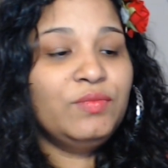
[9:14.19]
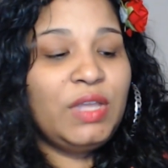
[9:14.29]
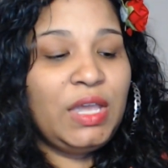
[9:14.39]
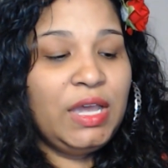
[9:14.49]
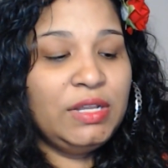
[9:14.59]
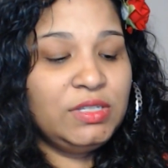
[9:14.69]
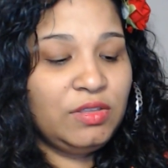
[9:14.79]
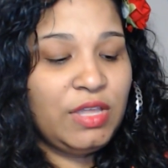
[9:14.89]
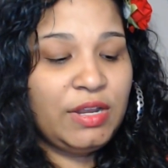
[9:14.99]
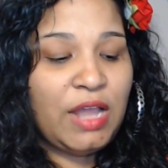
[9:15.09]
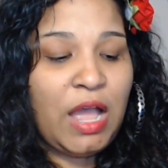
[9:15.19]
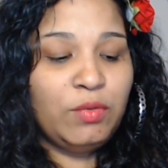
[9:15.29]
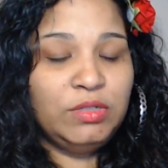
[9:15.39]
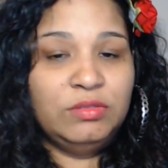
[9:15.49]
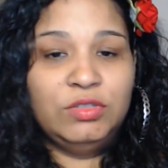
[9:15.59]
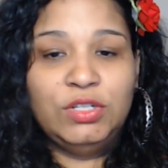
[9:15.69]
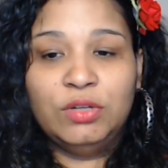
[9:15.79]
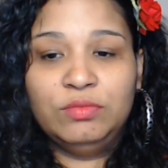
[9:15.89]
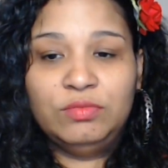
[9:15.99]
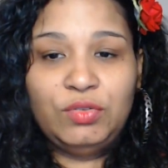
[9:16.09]
And then I would,
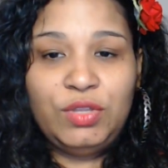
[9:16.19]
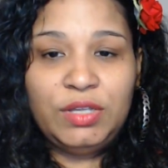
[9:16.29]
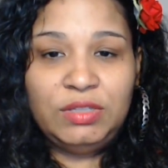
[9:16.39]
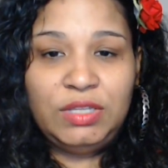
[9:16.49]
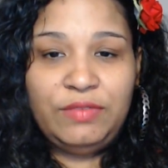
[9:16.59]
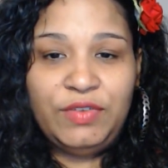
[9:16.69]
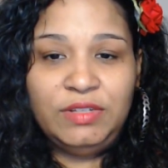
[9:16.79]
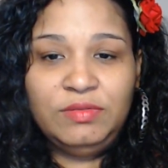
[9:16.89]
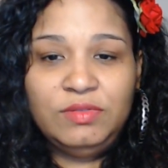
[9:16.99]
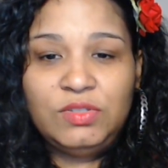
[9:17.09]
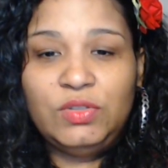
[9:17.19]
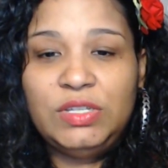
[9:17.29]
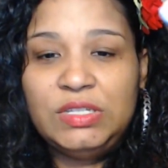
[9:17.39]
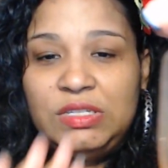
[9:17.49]
do the leave-in. So this is the